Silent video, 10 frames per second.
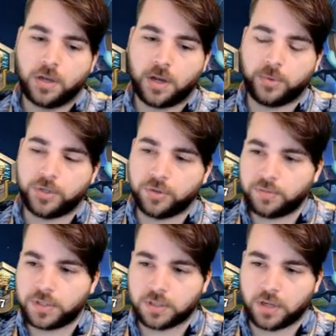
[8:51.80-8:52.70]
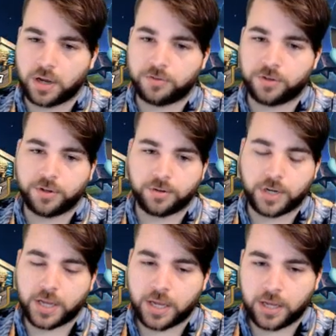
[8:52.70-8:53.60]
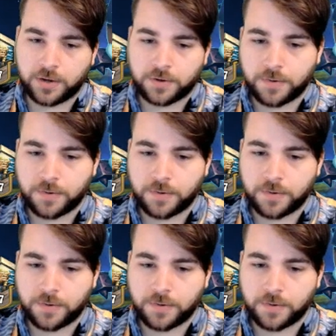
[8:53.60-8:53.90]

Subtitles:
We do have this Life Drinker in hand,